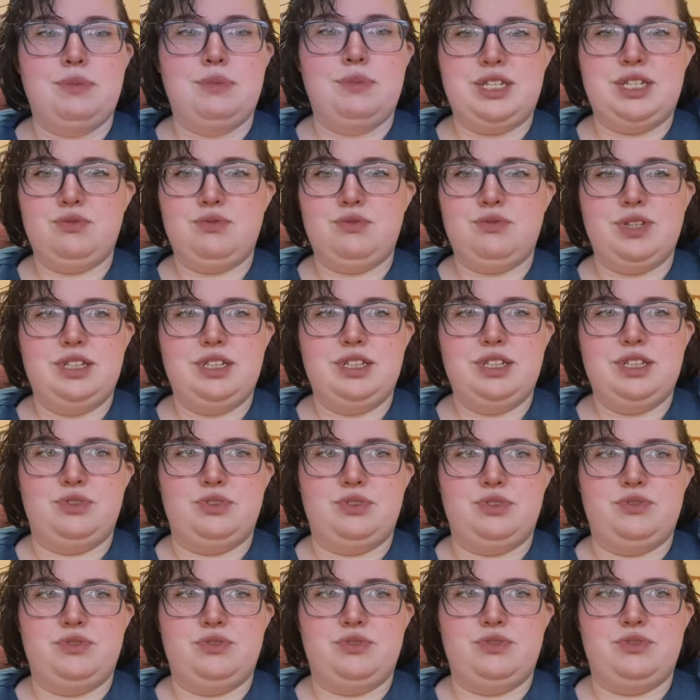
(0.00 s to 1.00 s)
it's a really good
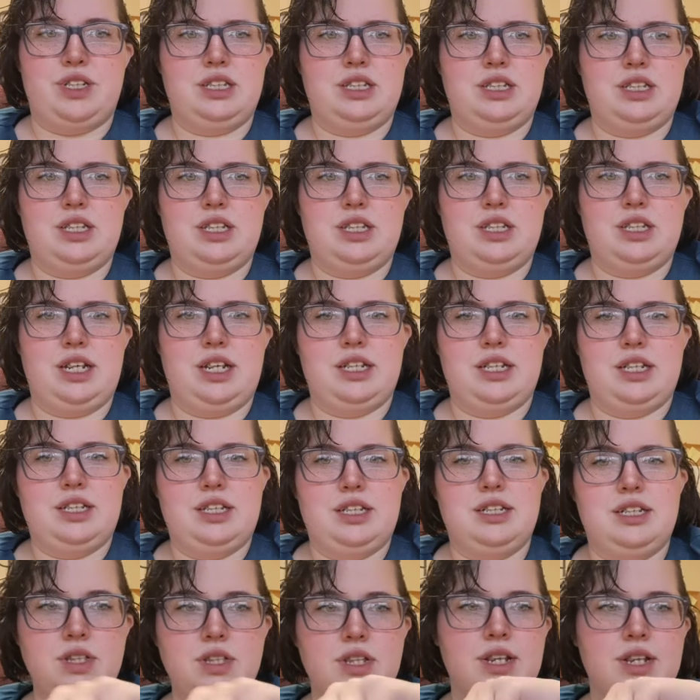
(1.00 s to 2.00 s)
movie.
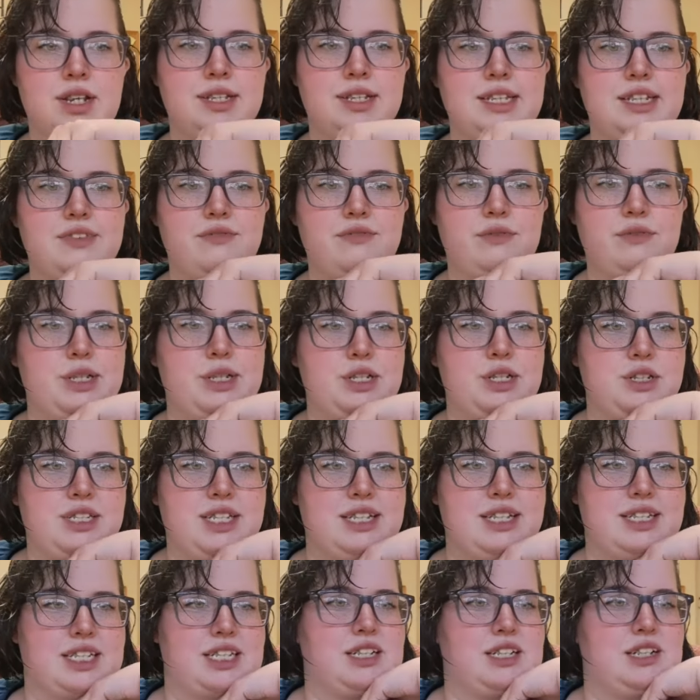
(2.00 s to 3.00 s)
Like, the information
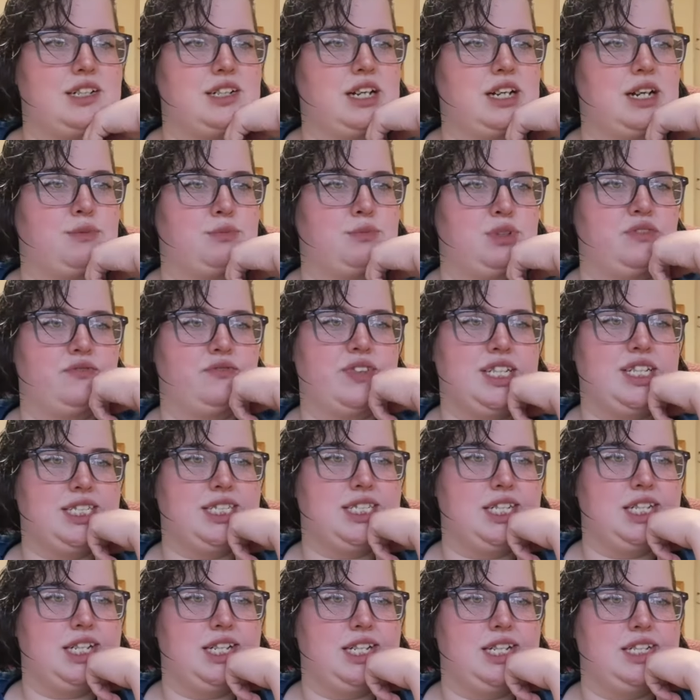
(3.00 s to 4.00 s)
says a young couple
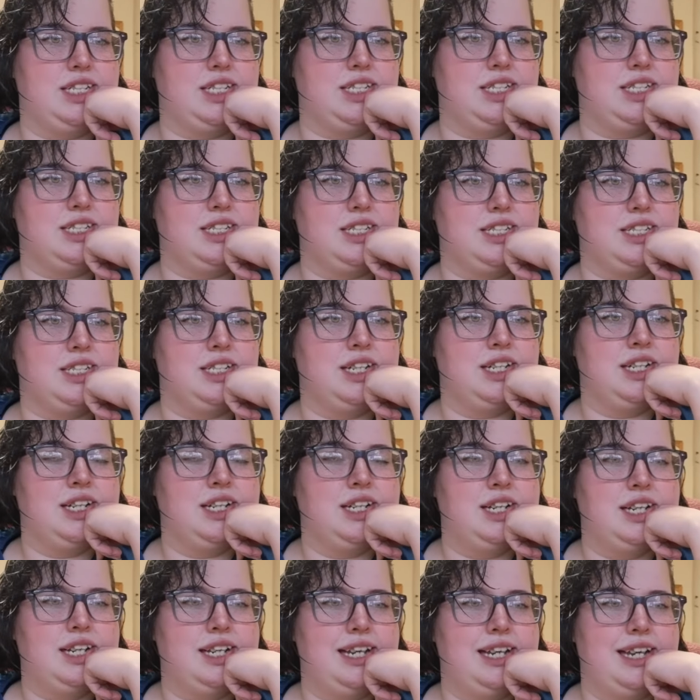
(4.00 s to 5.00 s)
investigates
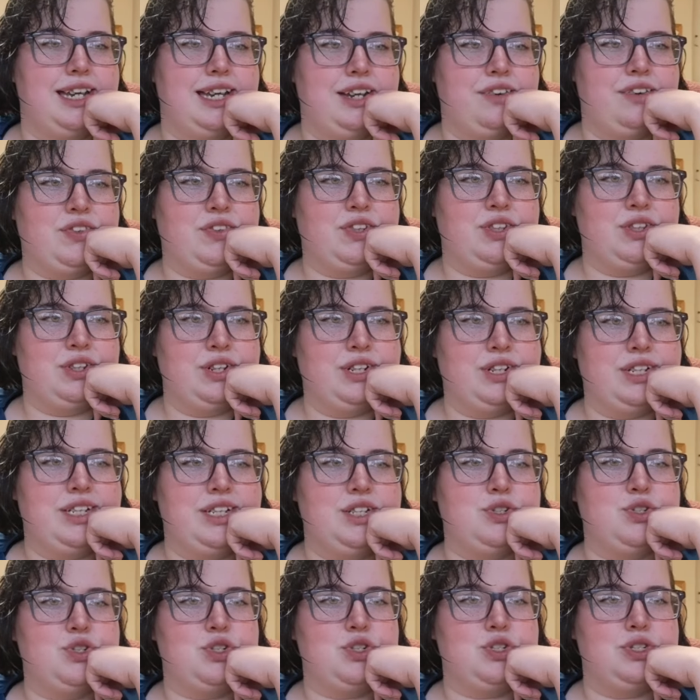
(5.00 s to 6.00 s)
after
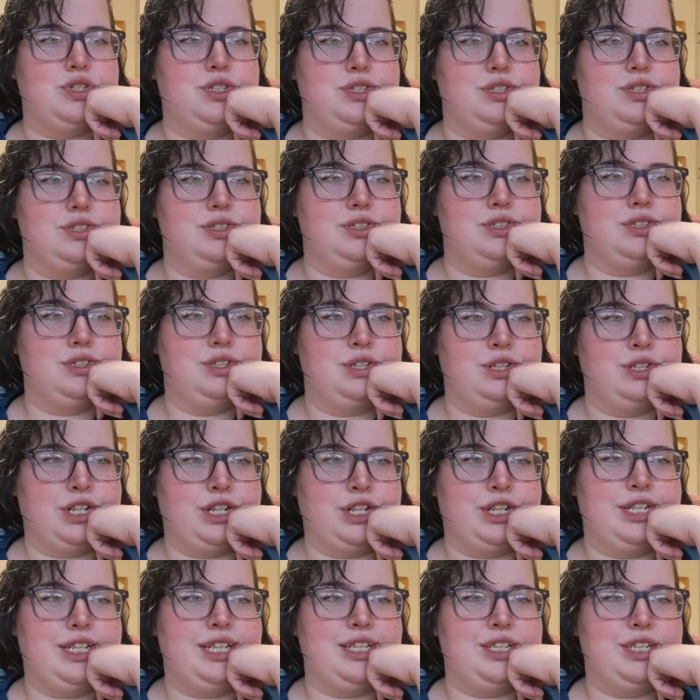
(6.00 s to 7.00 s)
learning
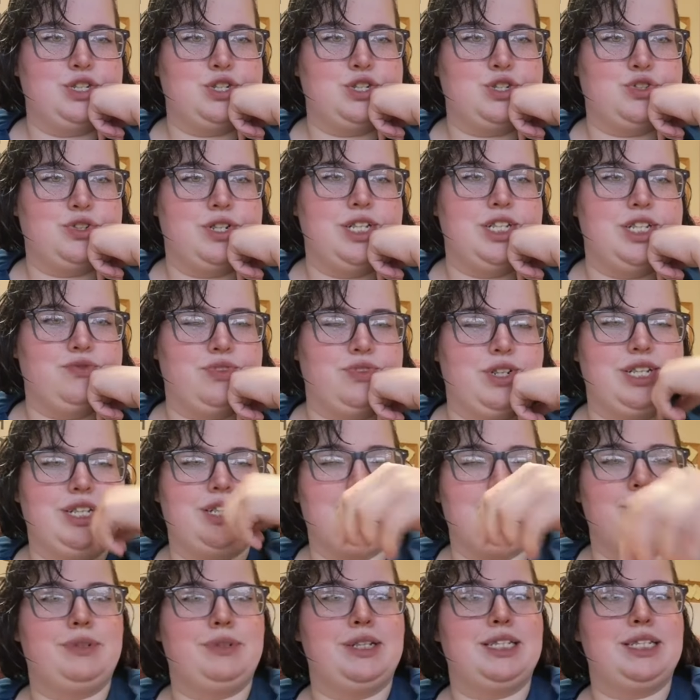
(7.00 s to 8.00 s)
the strange
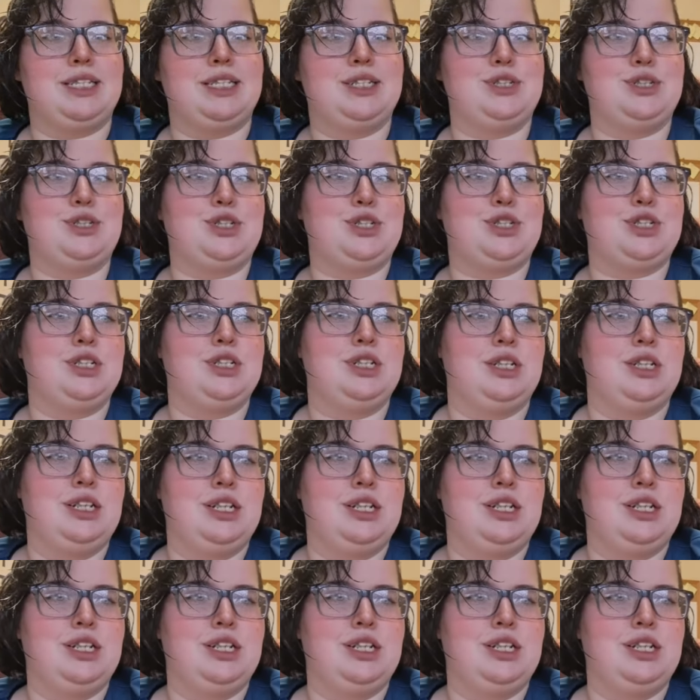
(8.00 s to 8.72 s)
radio message